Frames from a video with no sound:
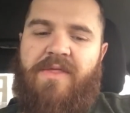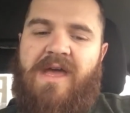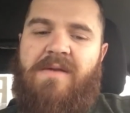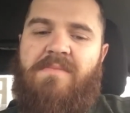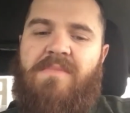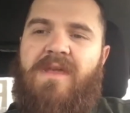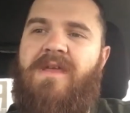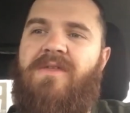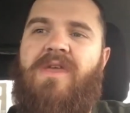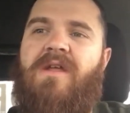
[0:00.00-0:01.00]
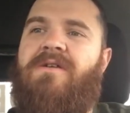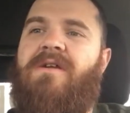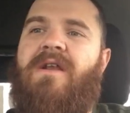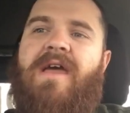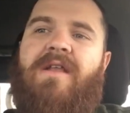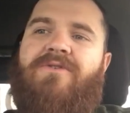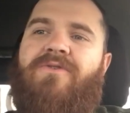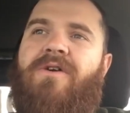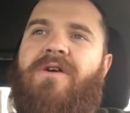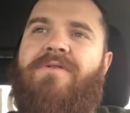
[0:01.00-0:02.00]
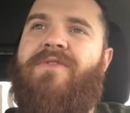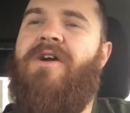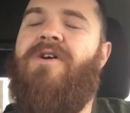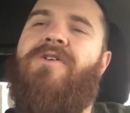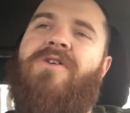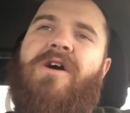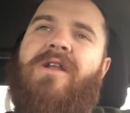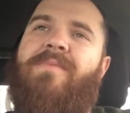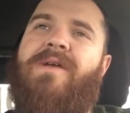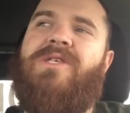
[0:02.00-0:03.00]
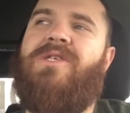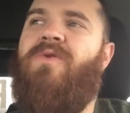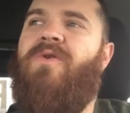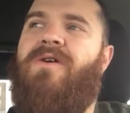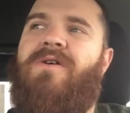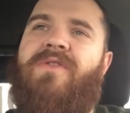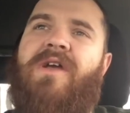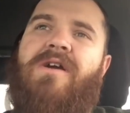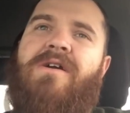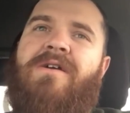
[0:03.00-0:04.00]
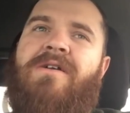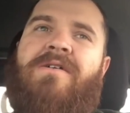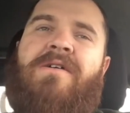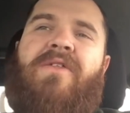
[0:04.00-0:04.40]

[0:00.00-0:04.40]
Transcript: whether that be the internet or their agronomist or their